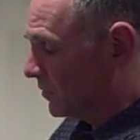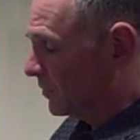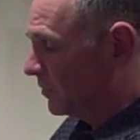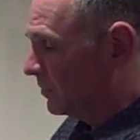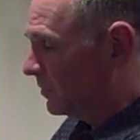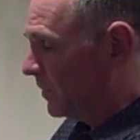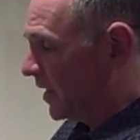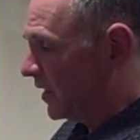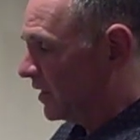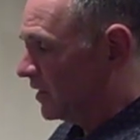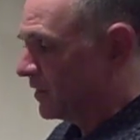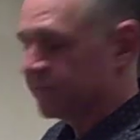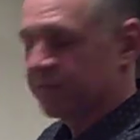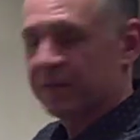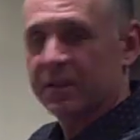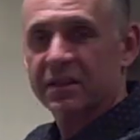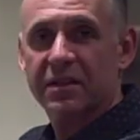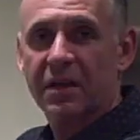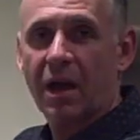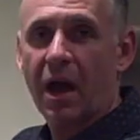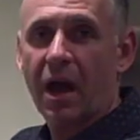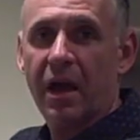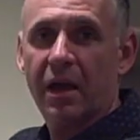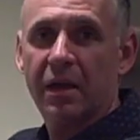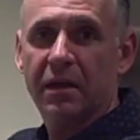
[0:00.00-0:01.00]
made of
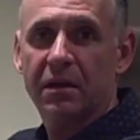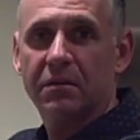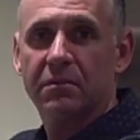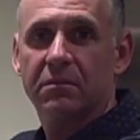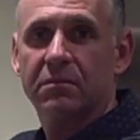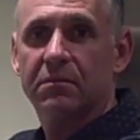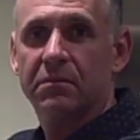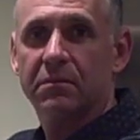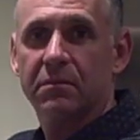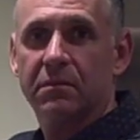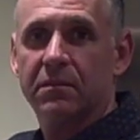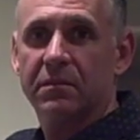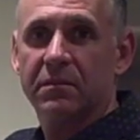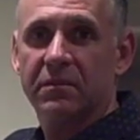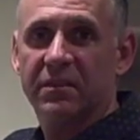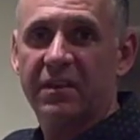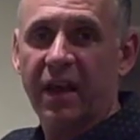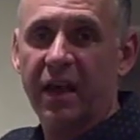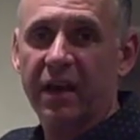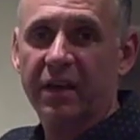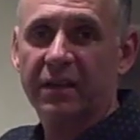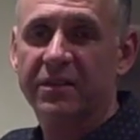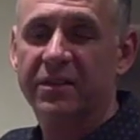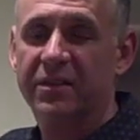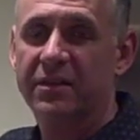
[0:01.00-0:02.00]
this
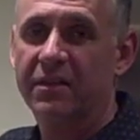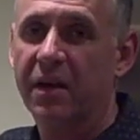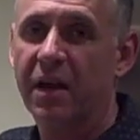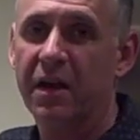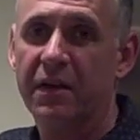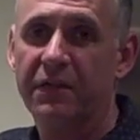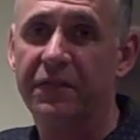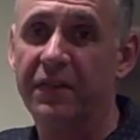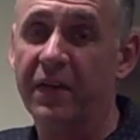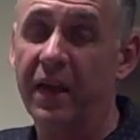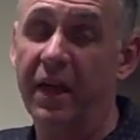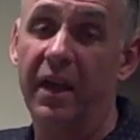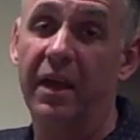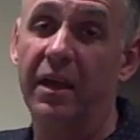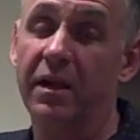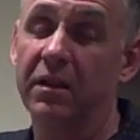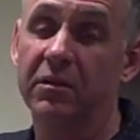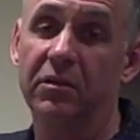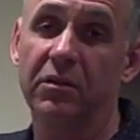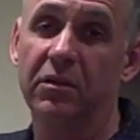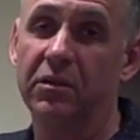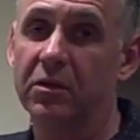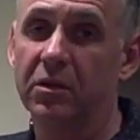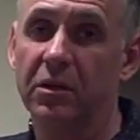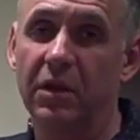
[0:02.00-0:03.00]
high-tech stuff,
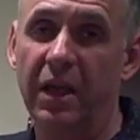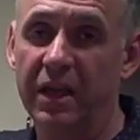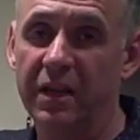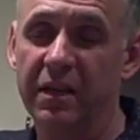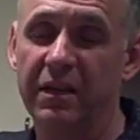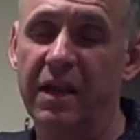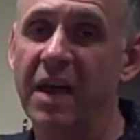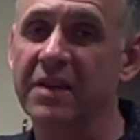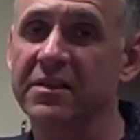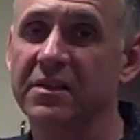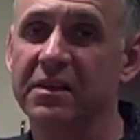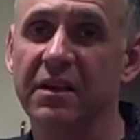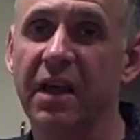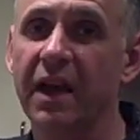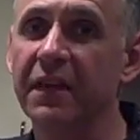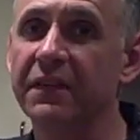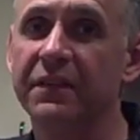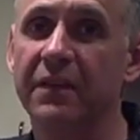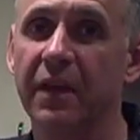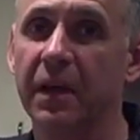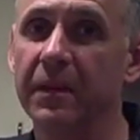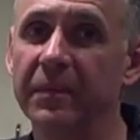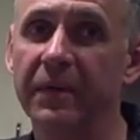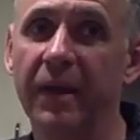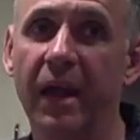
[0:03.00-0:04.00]
and it has a
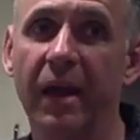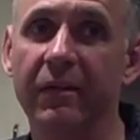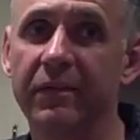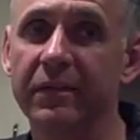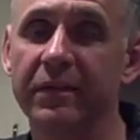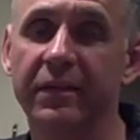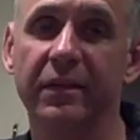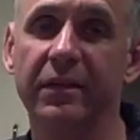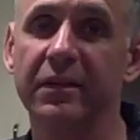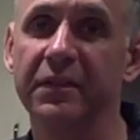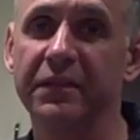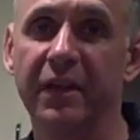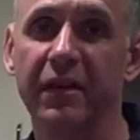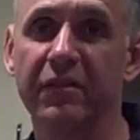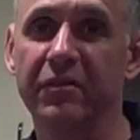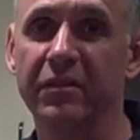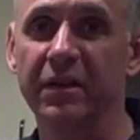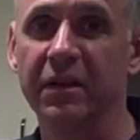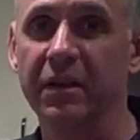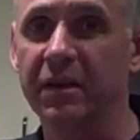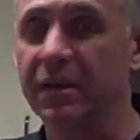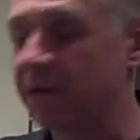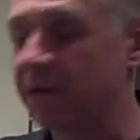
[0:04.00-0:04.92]
lifetime guarantee. You'll never need